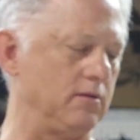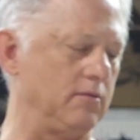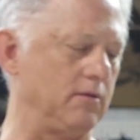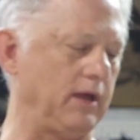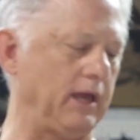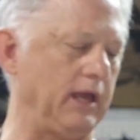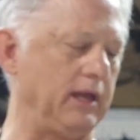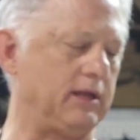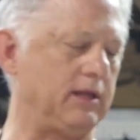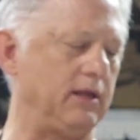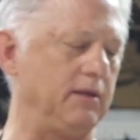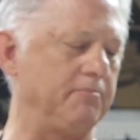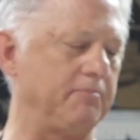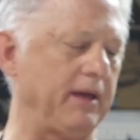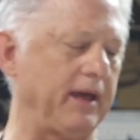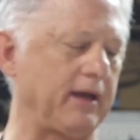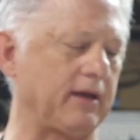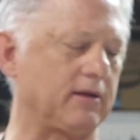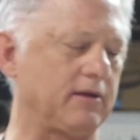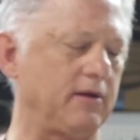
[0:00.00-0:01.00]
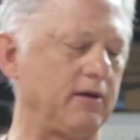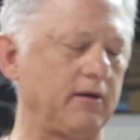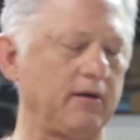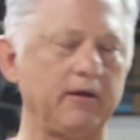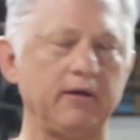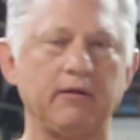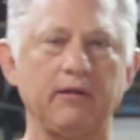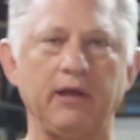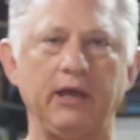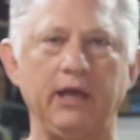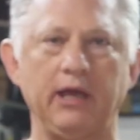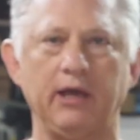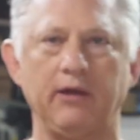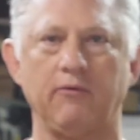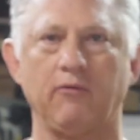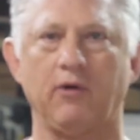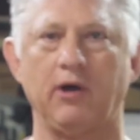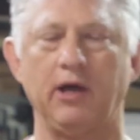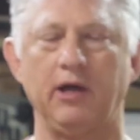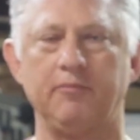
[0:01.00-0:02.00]
antibacterial
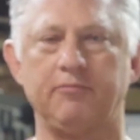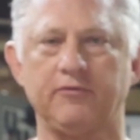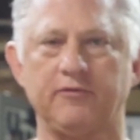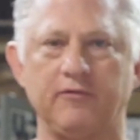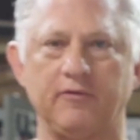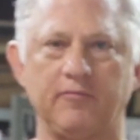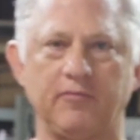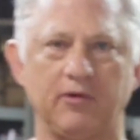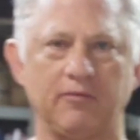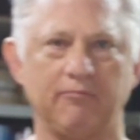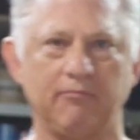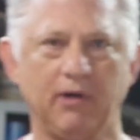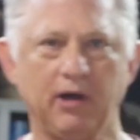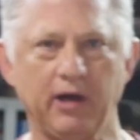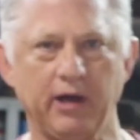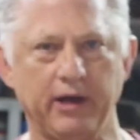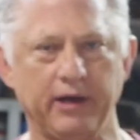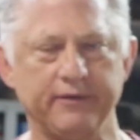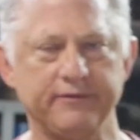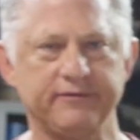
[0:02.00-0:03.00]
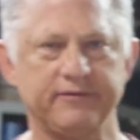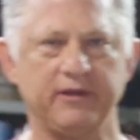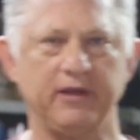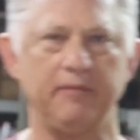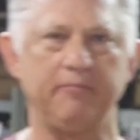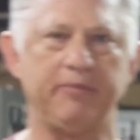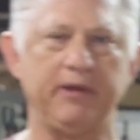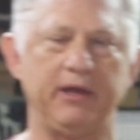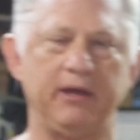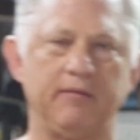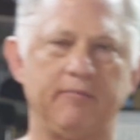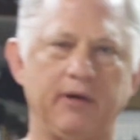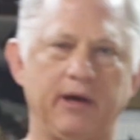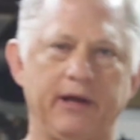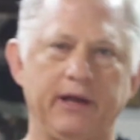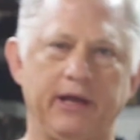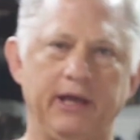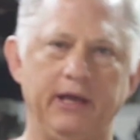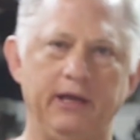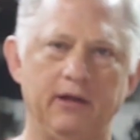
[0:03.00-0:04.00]
hand wipes from her boss. They paid
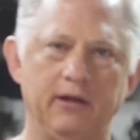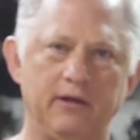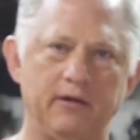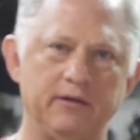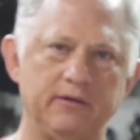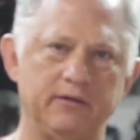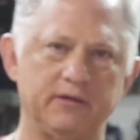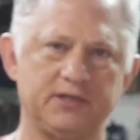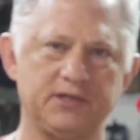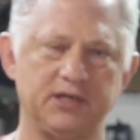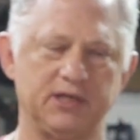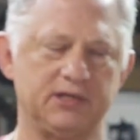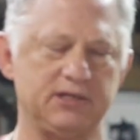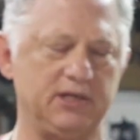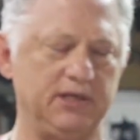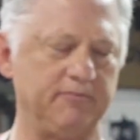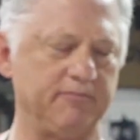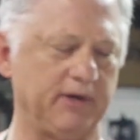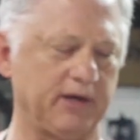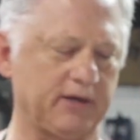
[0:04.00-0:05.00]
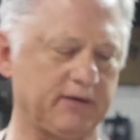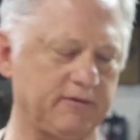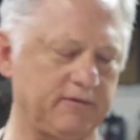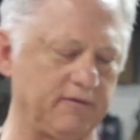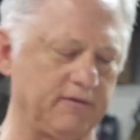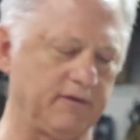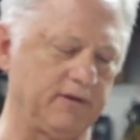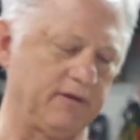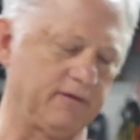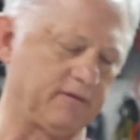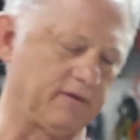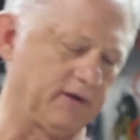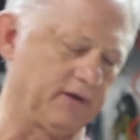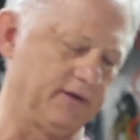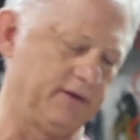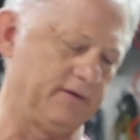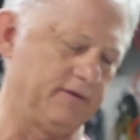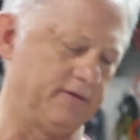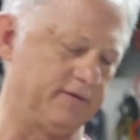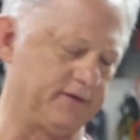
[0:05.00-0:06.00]
about $860 for this, I
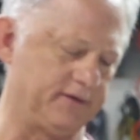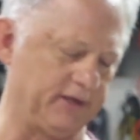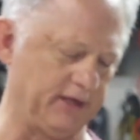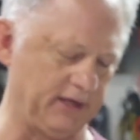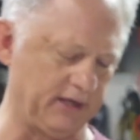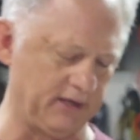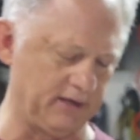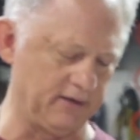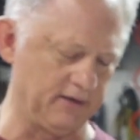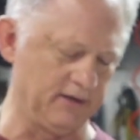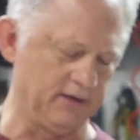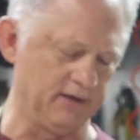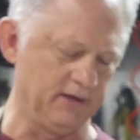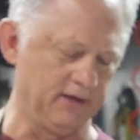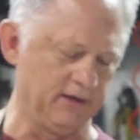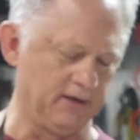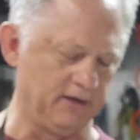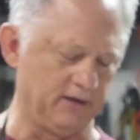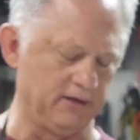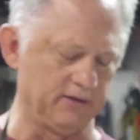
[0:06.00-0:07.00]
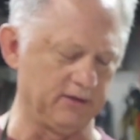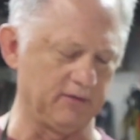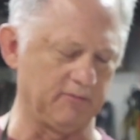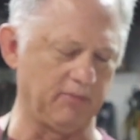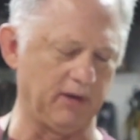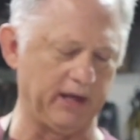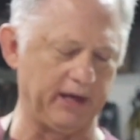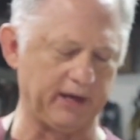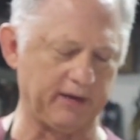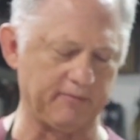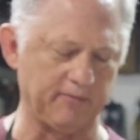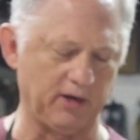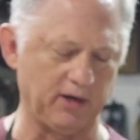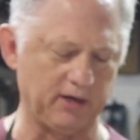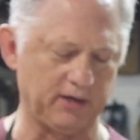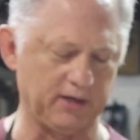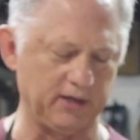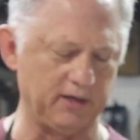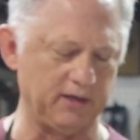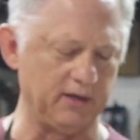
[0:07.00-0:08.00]
understand, on the black
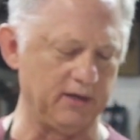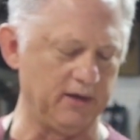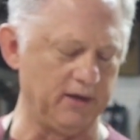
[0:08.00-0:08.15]
market.